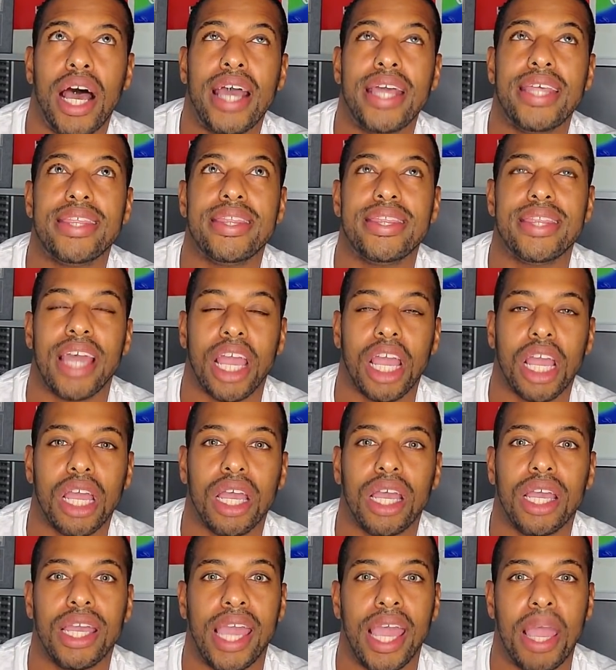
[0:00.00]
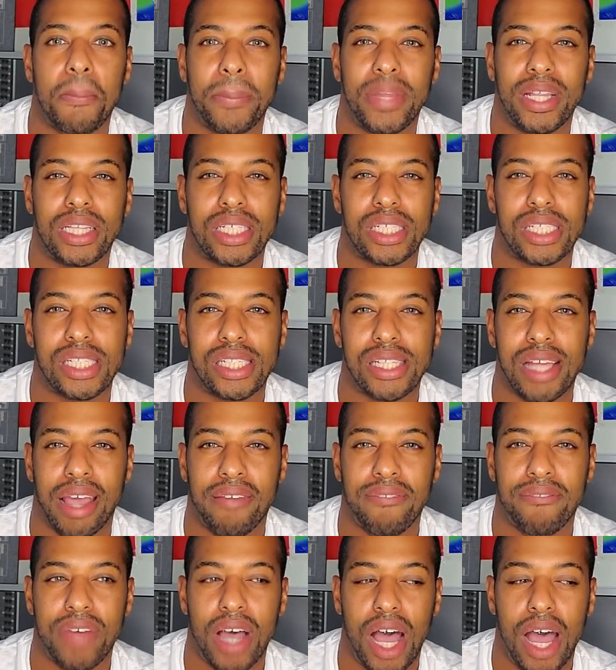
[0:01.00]
I think, gave me the
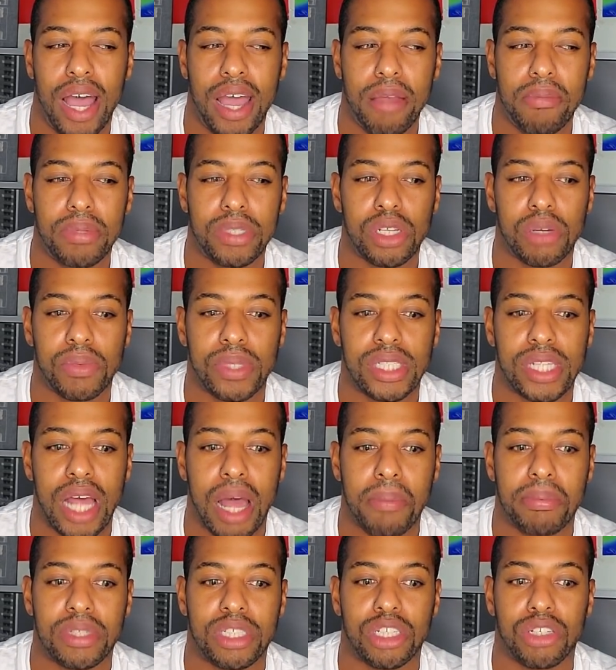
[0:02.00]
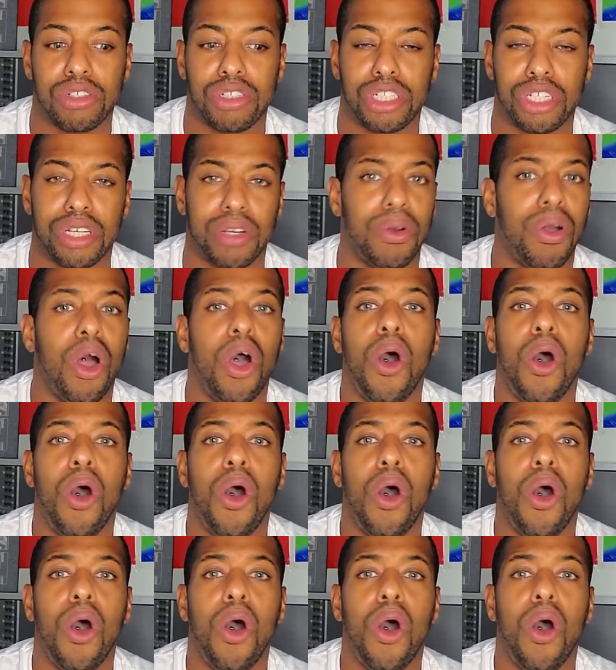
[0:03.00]
same vibes, or was it Episode 2?